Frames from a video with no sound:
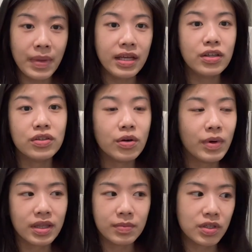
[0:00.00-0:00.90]
and you don't
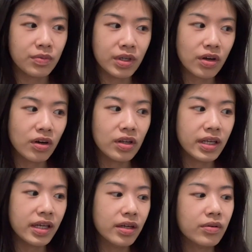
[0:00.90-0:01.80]
want them to recall
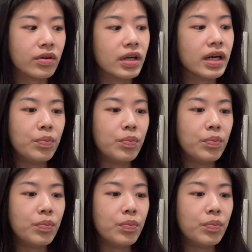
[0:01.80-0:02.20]
it or